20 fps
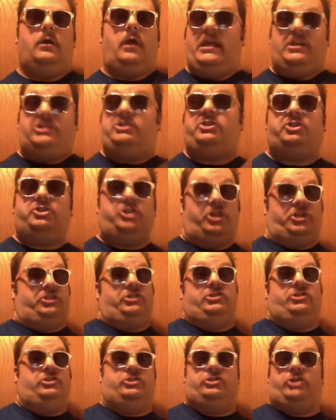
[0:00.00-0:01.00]
it's
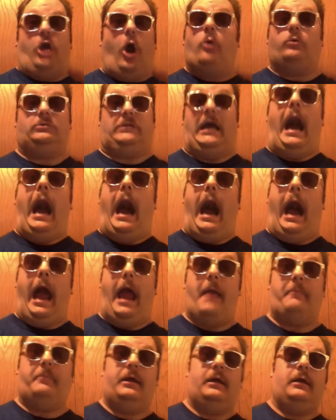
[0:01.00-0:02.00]
just go
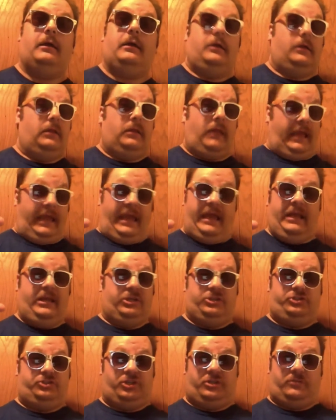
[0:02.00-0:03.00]
time. Like it
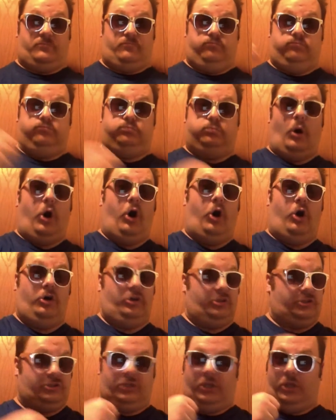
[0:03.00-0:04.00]
is just
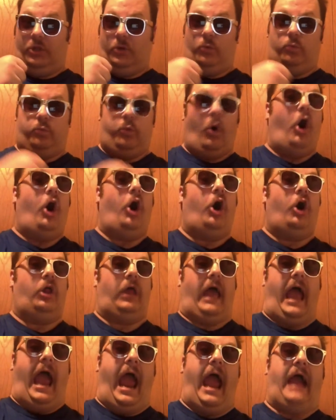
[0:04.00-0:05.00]
balls to the
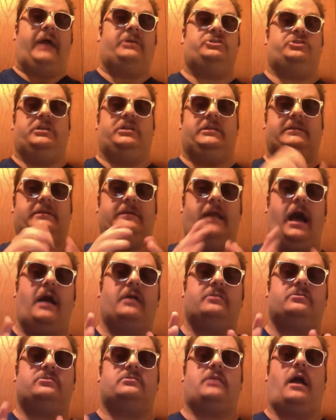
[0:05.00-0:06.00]
wall action
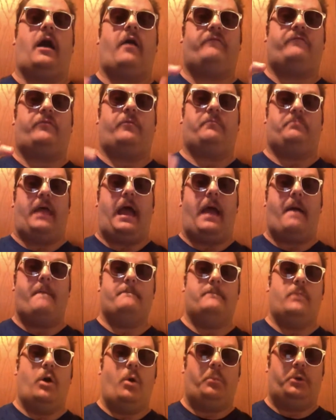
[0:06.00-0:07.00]
nonstop from that
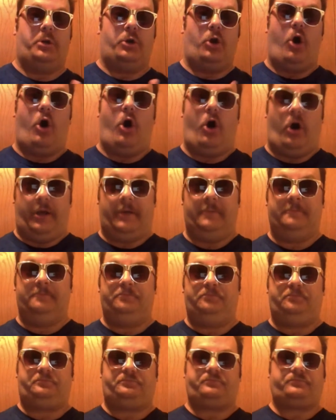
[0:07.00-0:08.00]
moment on.
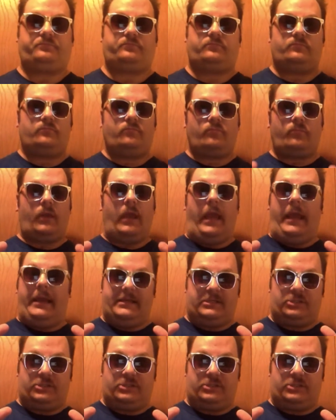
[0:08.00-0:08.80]
And